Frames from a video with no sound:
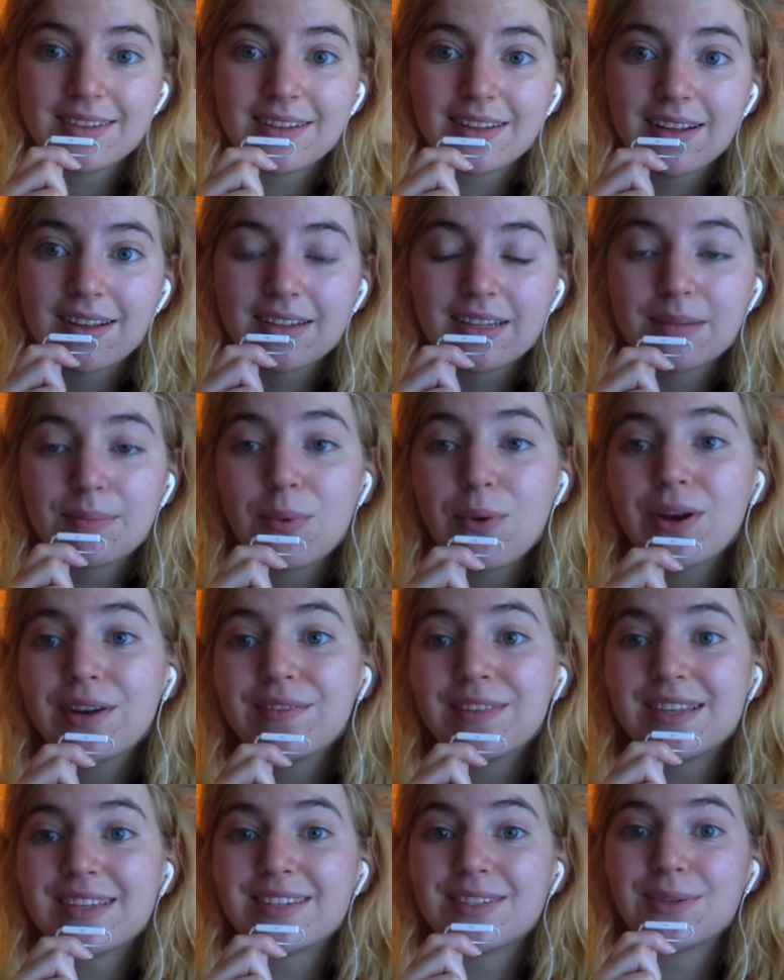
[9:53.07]
the point
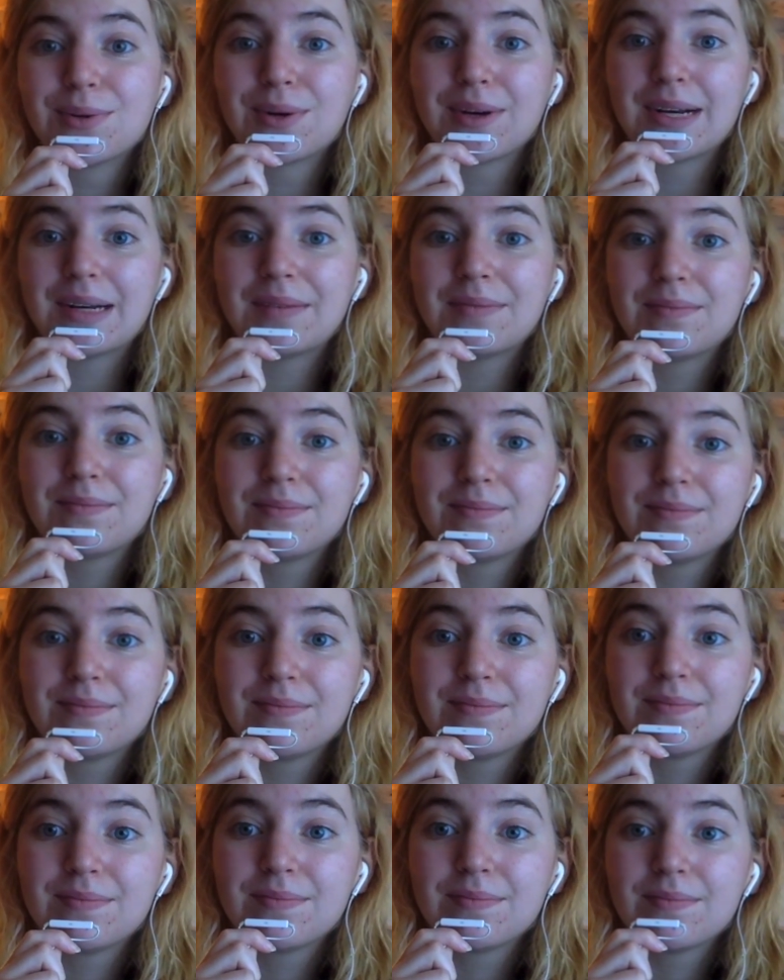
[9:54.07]
of the story
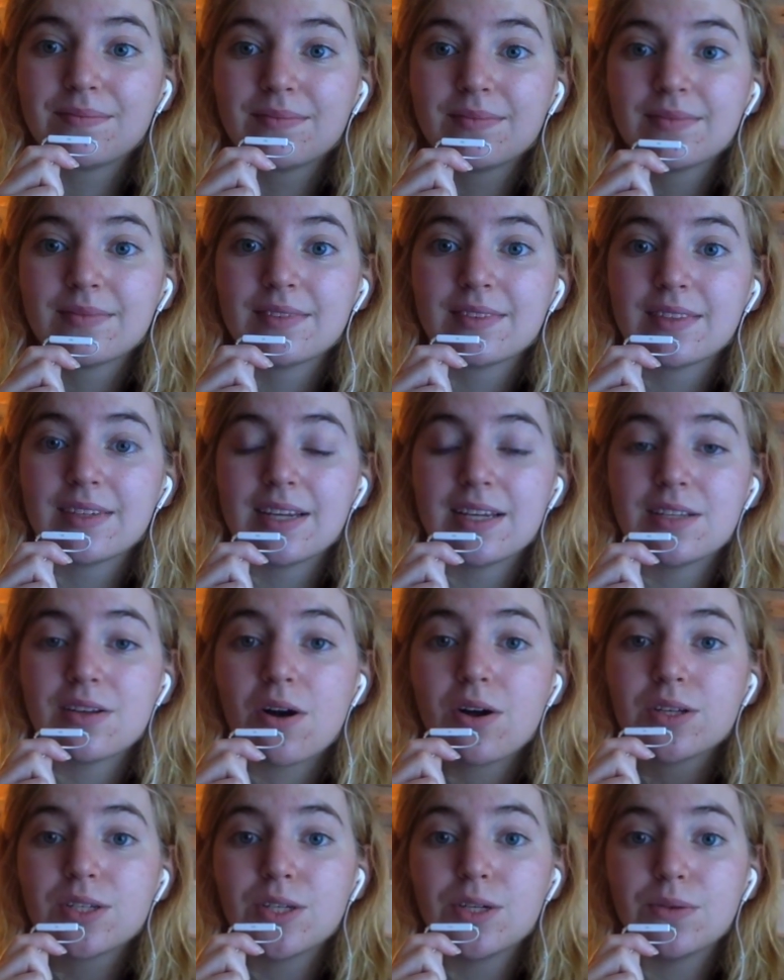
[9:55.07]
is
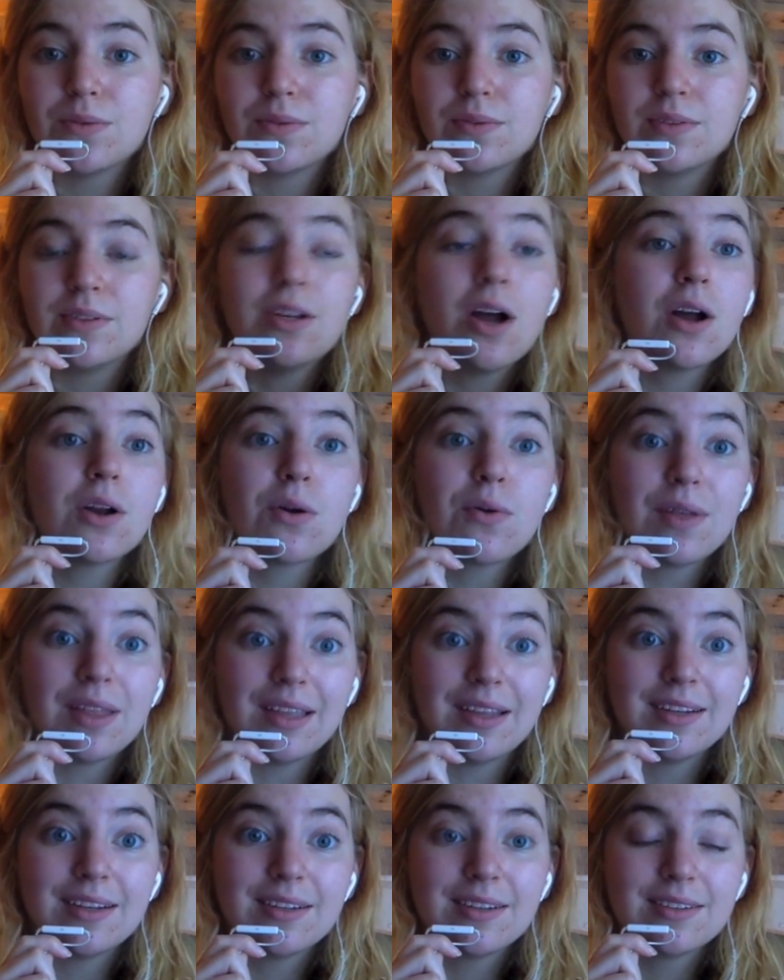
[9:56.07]
also not
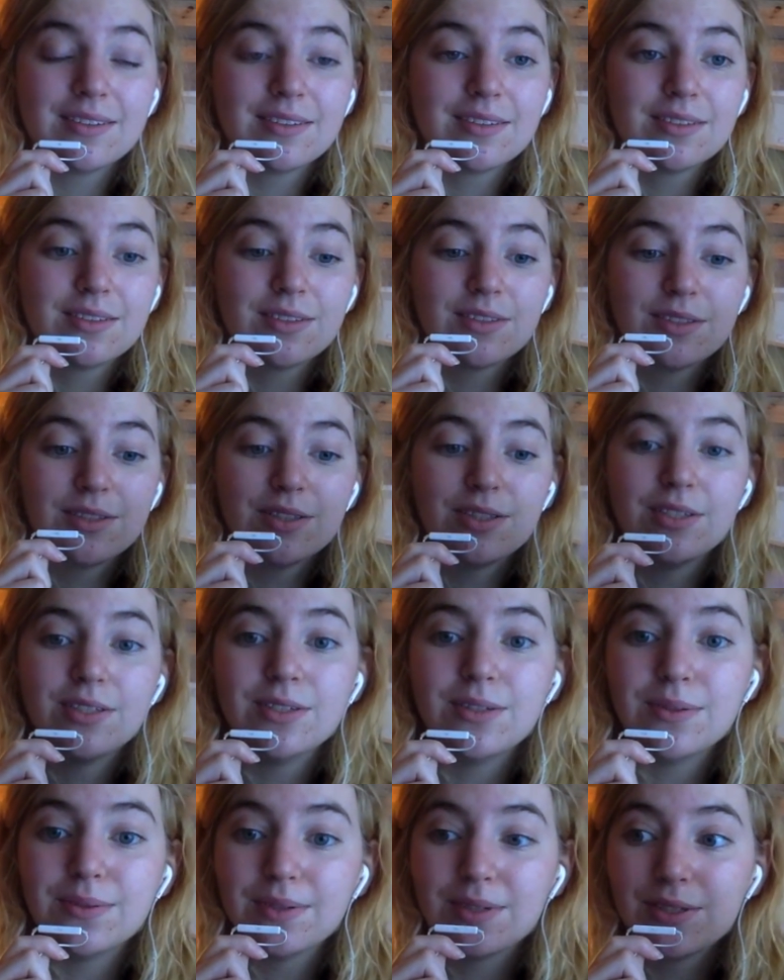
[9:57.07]
only
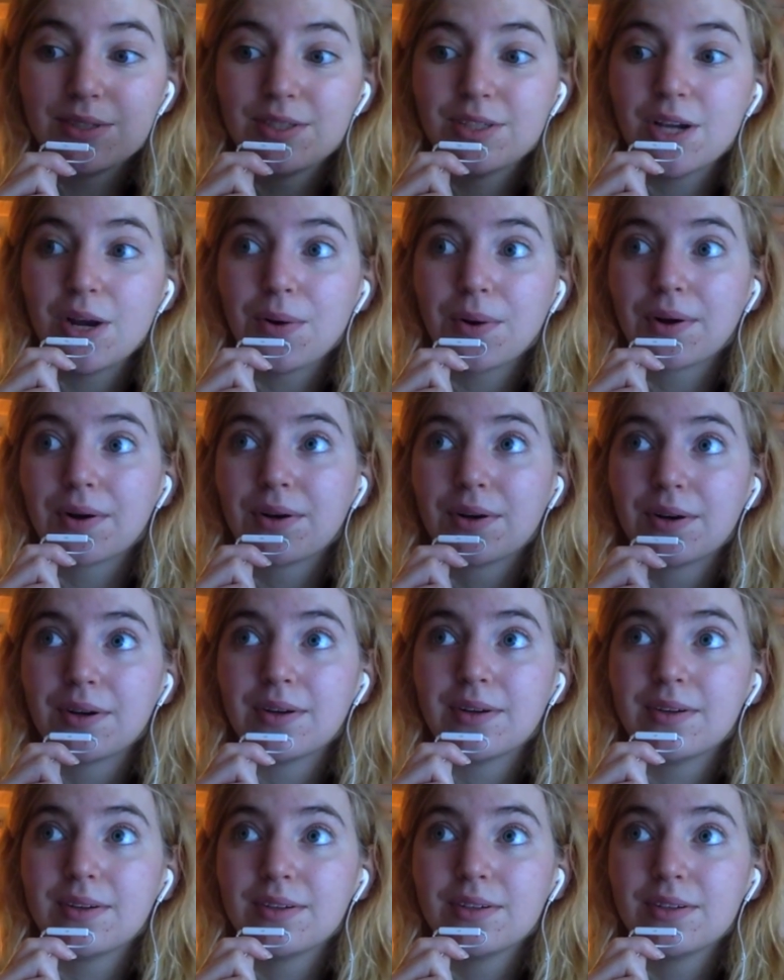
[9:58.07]
to show her